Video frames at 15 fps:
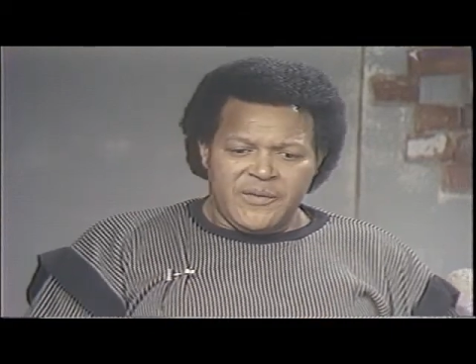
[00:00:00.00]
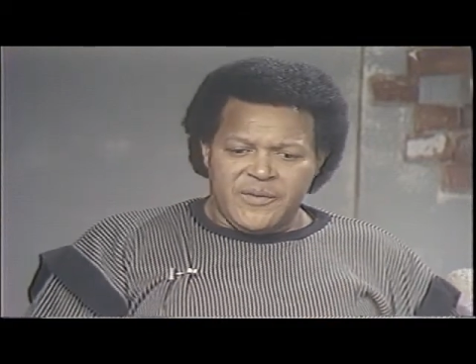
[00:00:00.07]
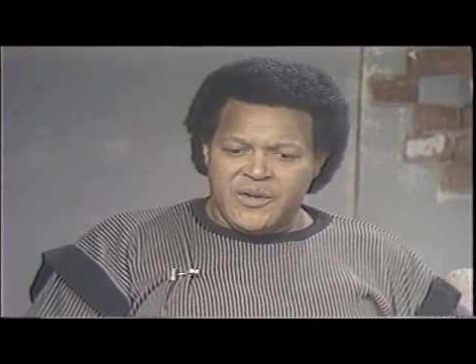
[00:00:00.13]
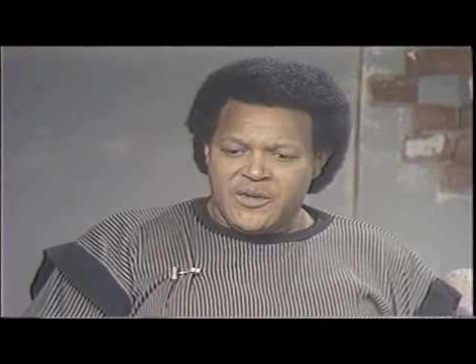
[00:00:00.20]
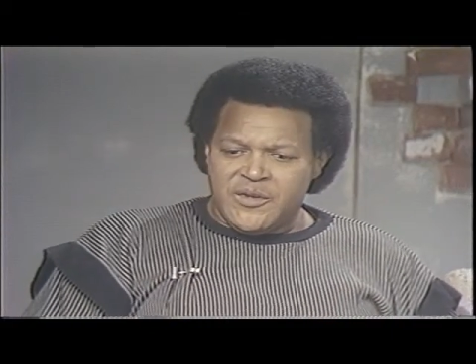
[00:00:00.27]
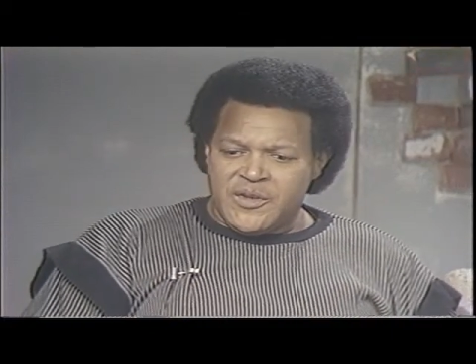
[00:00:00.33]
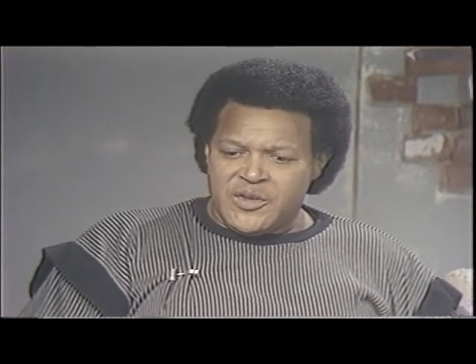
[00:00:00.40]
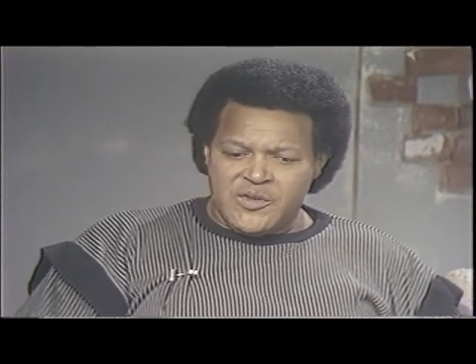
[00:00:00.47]
you
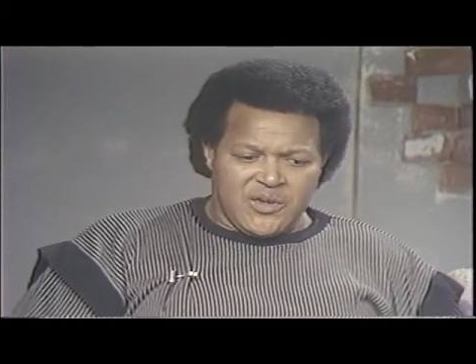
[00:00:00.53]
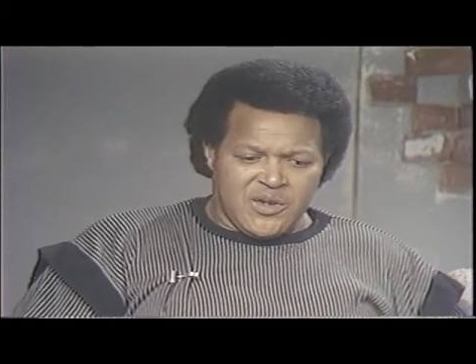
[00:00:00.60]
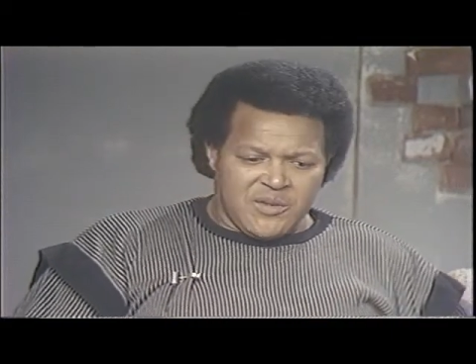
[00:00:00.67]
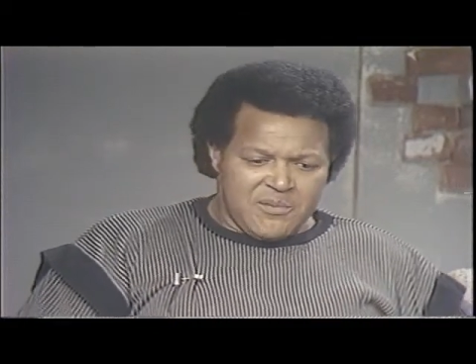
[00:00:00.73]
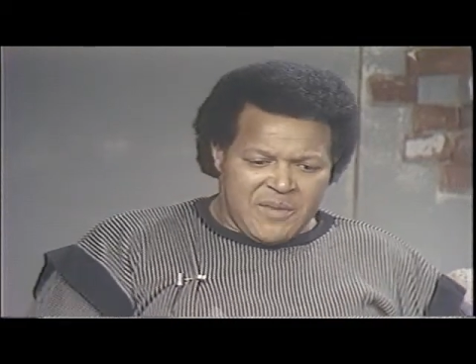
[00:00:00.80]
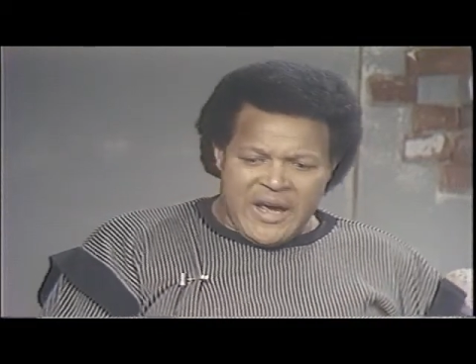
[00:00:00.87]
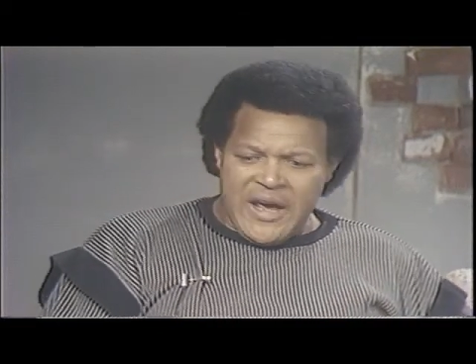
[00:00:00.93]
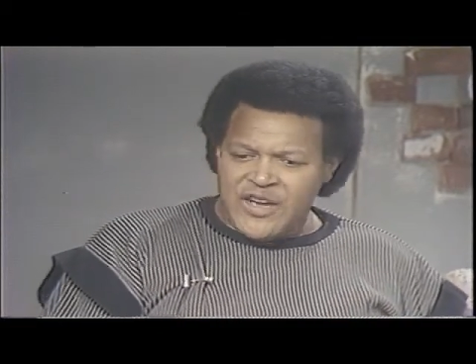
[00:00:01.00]
know, they're doing
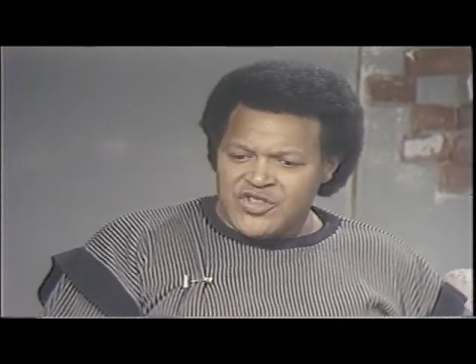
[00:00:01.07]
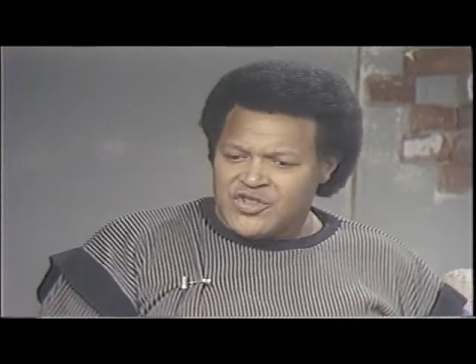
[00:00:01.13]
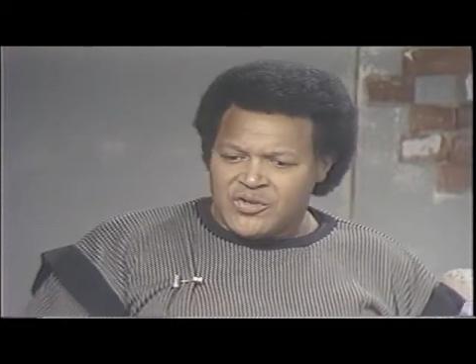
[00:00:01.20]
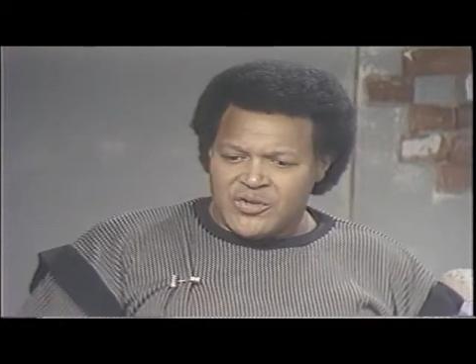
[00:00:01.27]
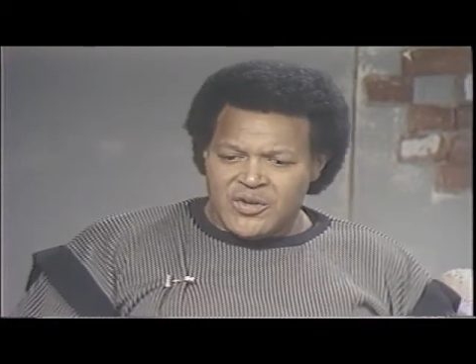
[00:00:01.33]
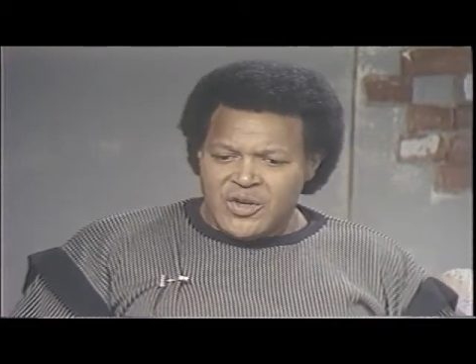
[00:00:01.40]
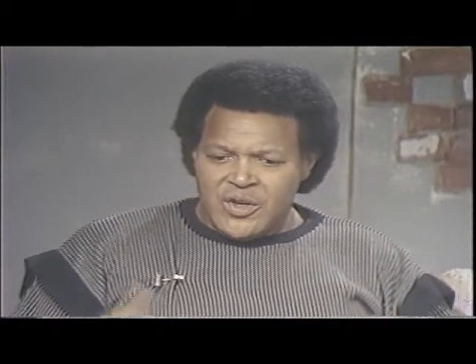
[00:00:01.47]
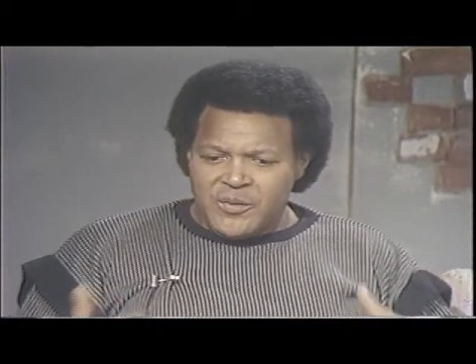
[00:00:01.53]
the mash,
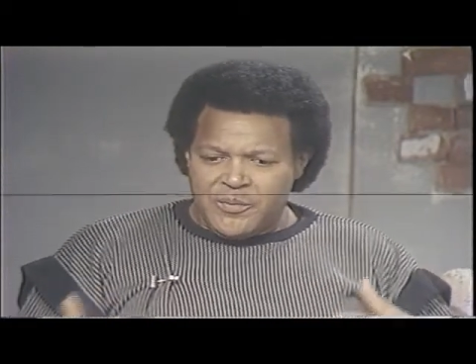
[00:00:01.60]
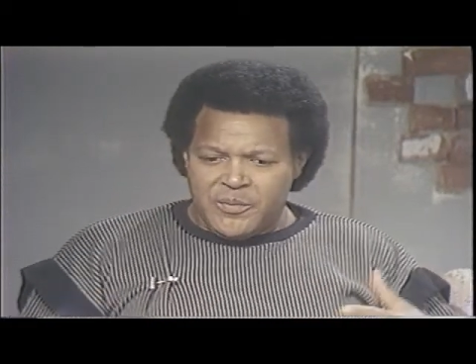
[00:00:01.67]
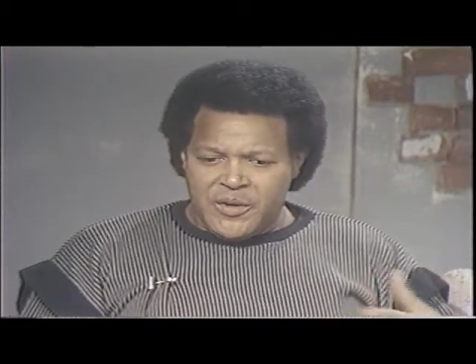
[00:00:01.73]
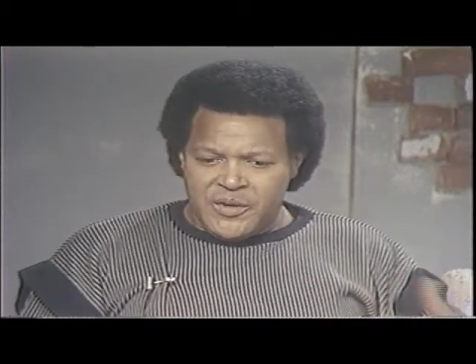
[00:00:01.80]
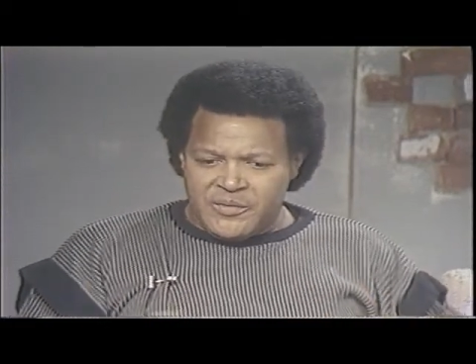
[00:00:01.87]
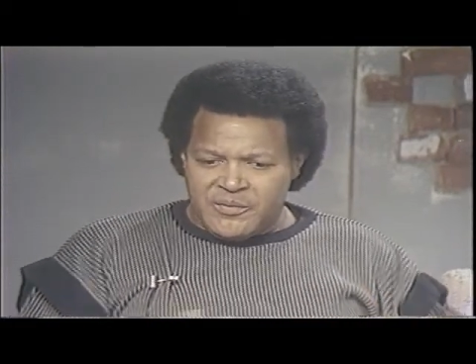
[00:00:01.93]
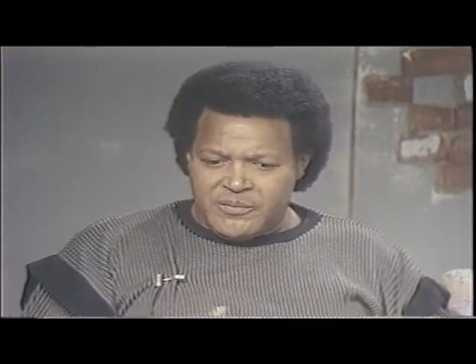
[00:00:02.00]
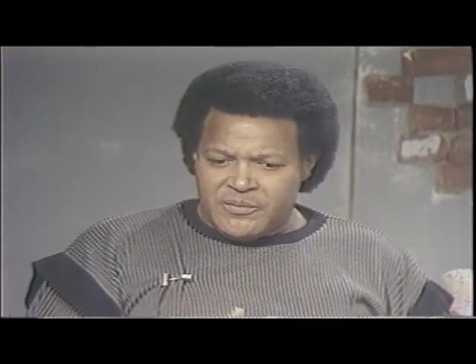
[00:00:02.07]
but